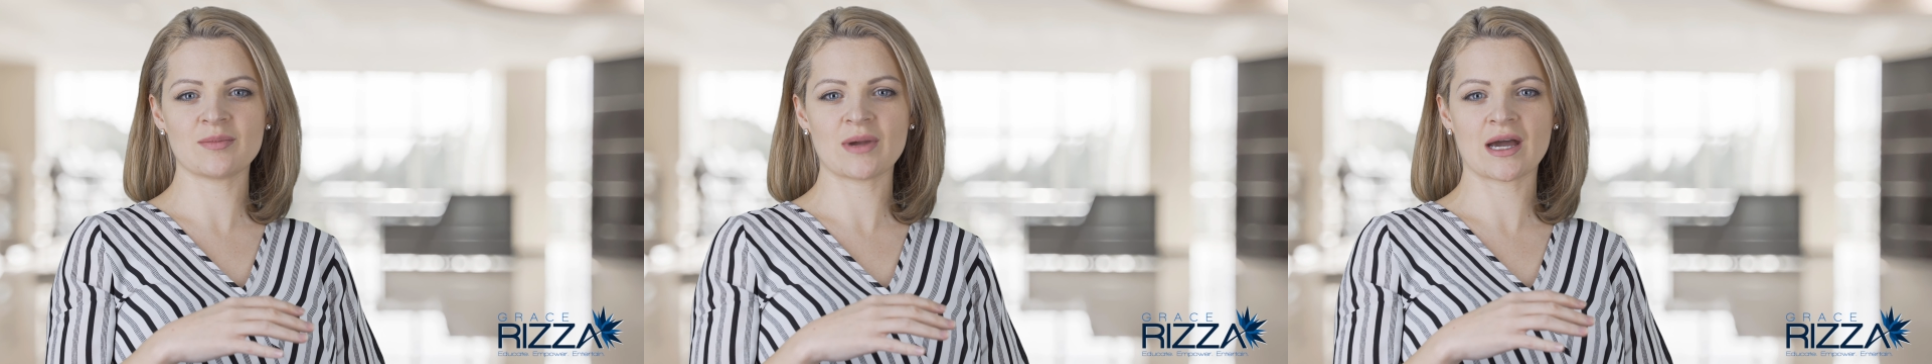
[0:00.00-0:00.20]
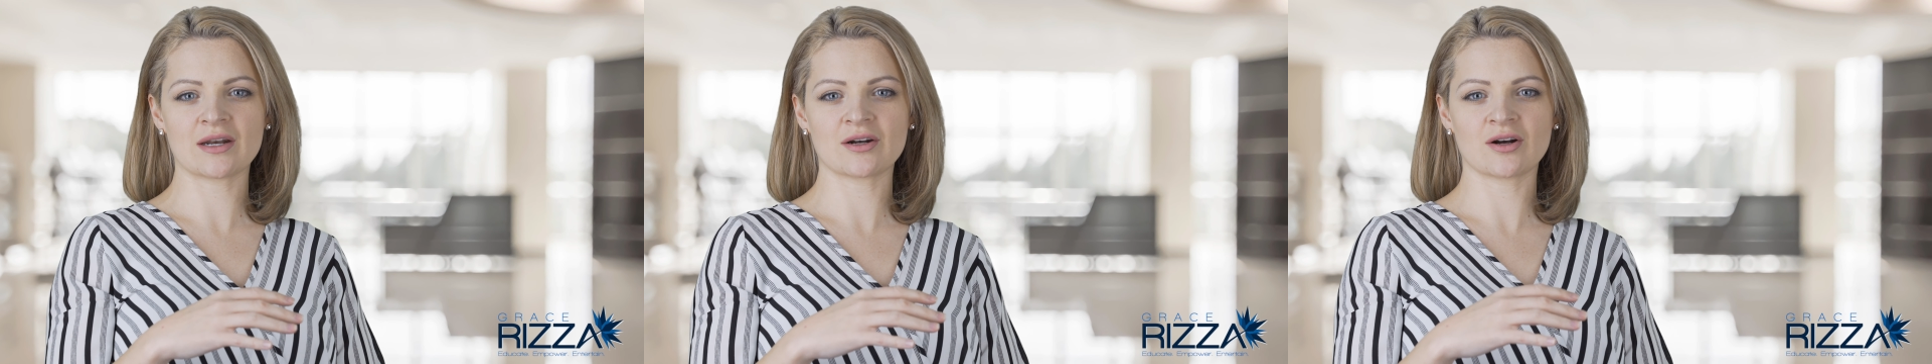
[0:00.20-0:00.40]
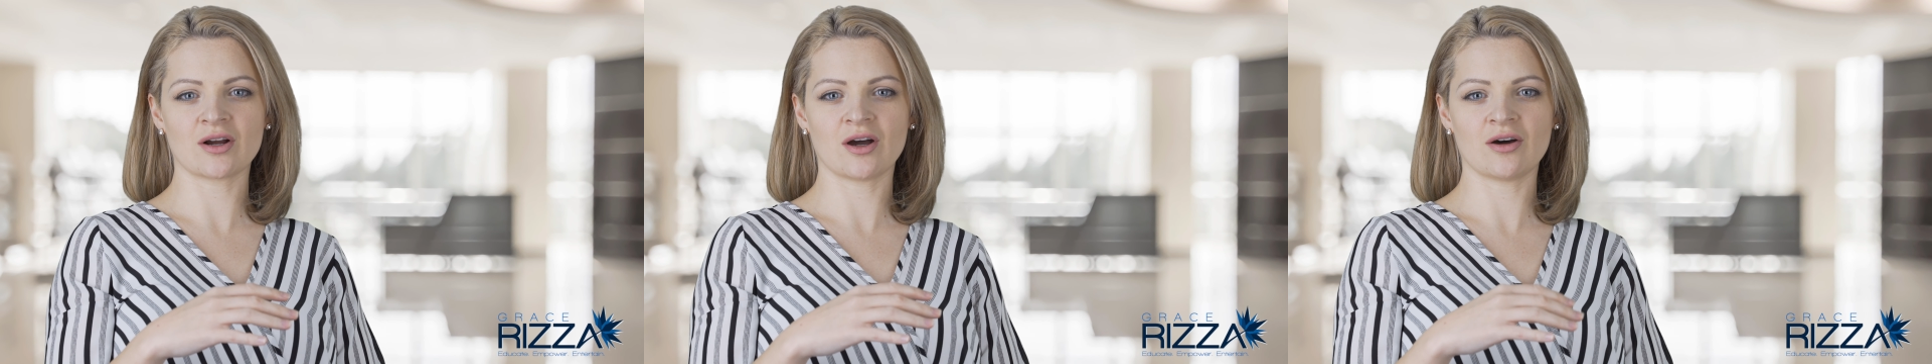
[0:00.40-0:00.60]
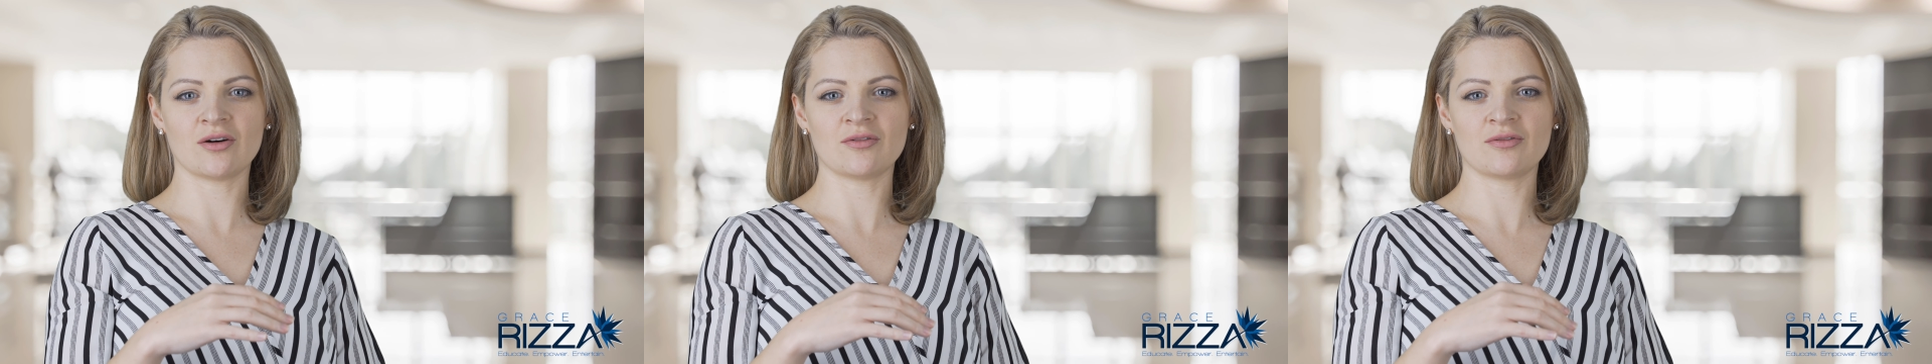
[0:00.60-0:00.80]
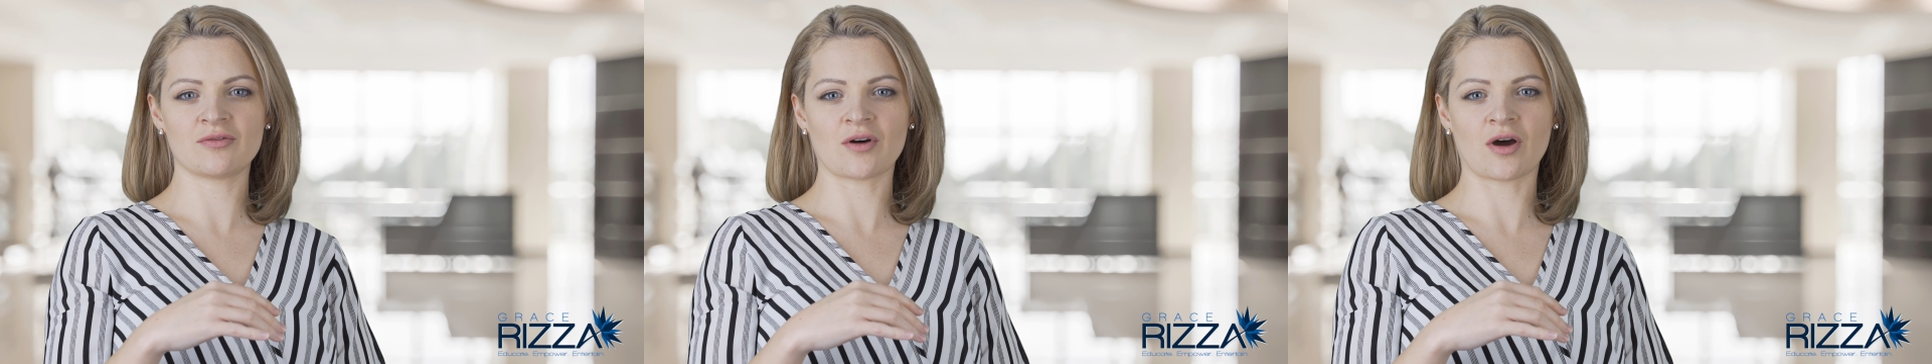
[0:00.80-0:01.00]
matter
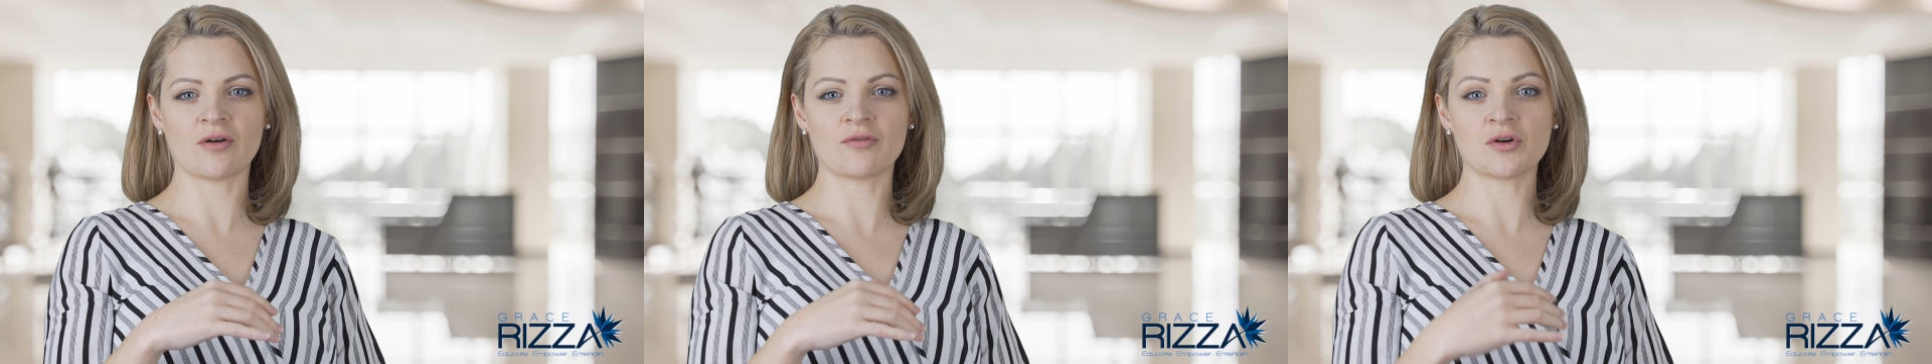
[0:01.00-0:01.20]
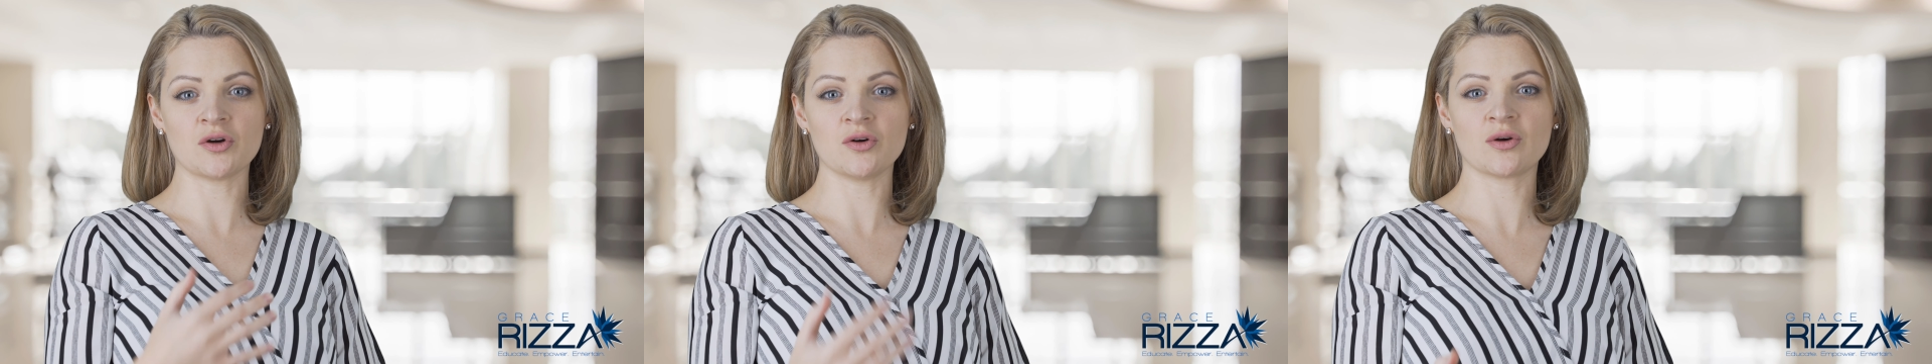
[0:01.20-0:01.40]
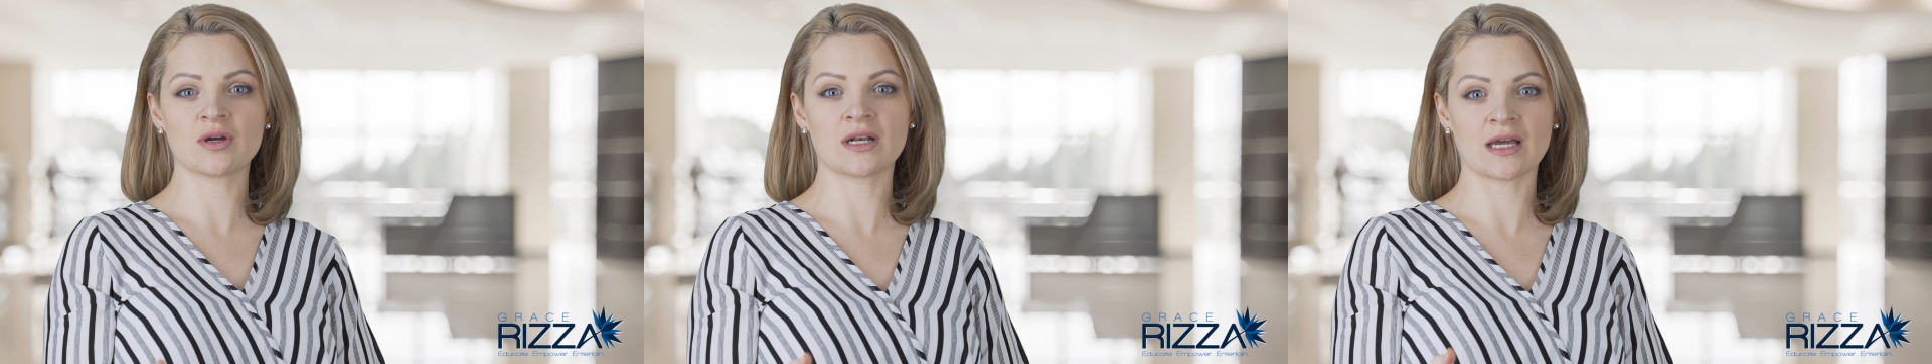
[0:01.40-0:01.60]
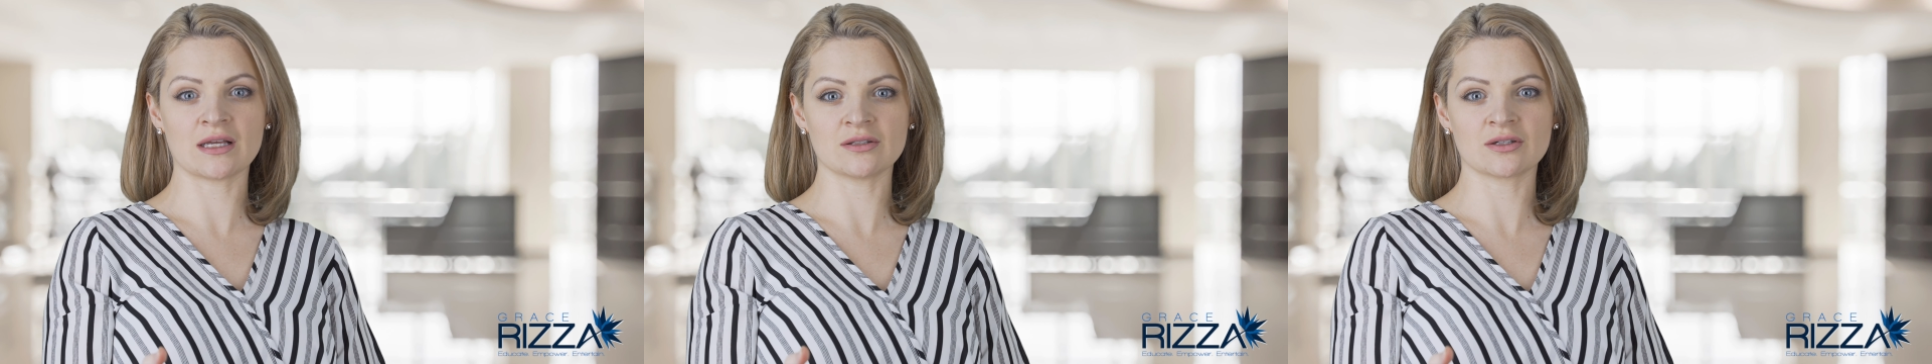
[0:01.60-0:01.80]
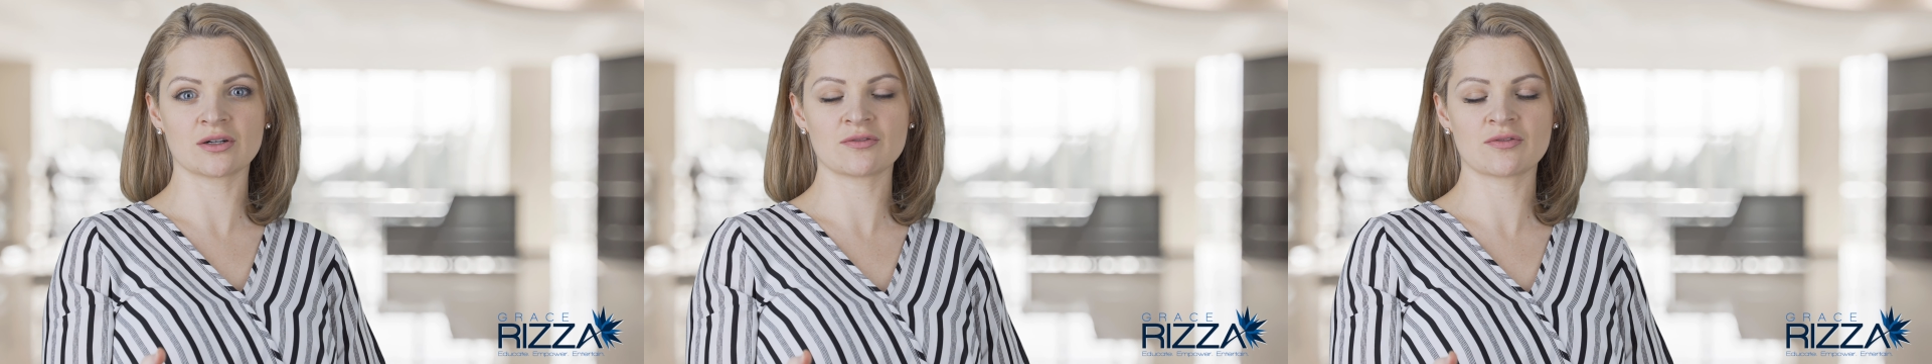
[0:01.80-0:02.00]
of who can I
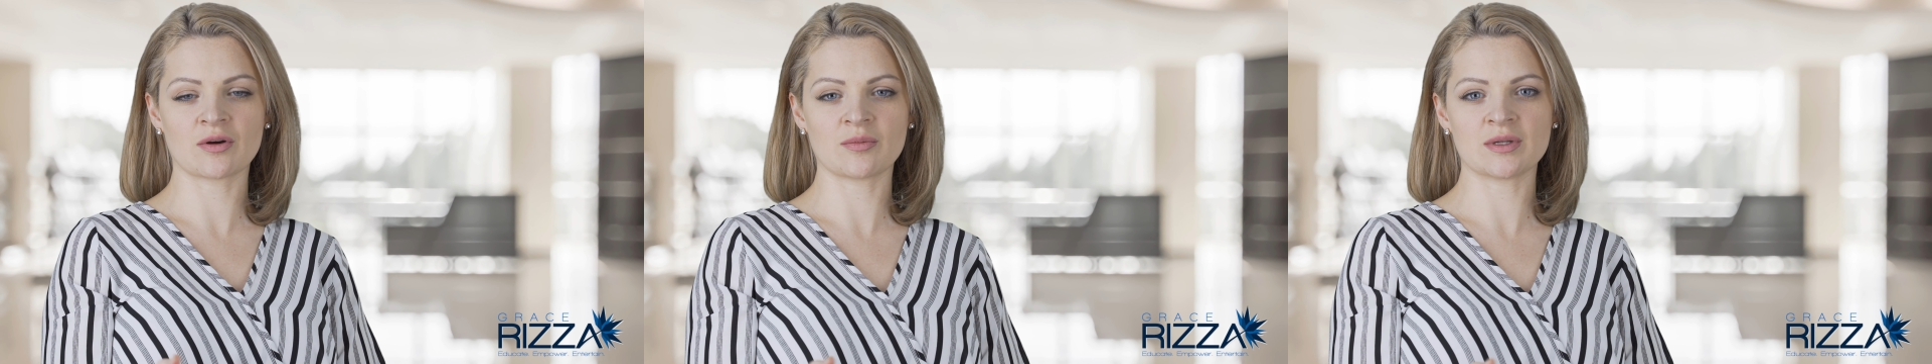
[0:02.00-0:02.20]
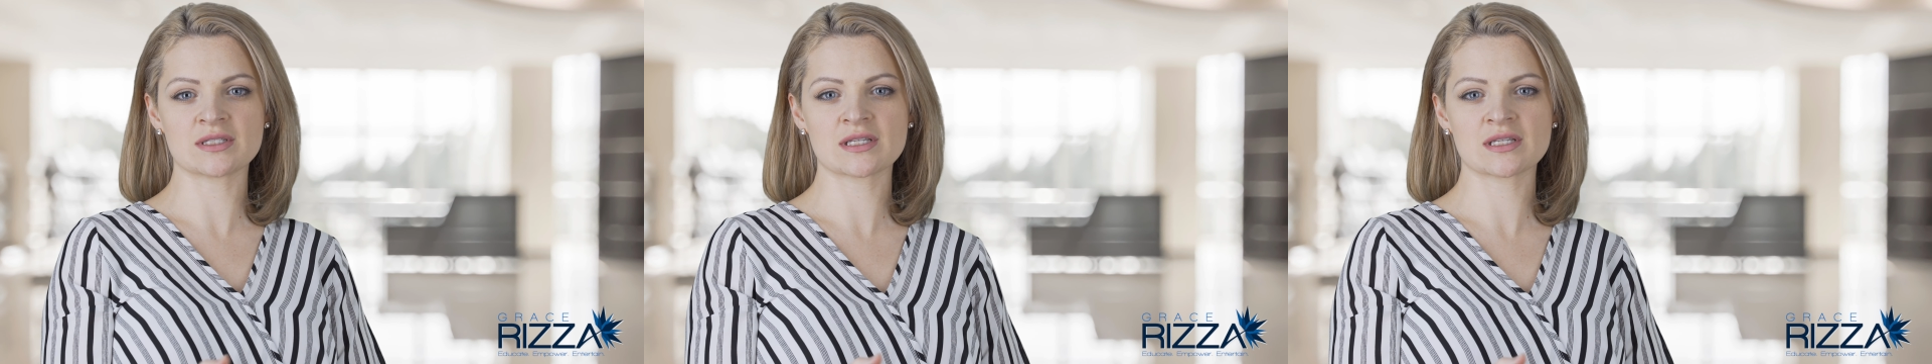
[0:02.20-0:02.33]
learn from,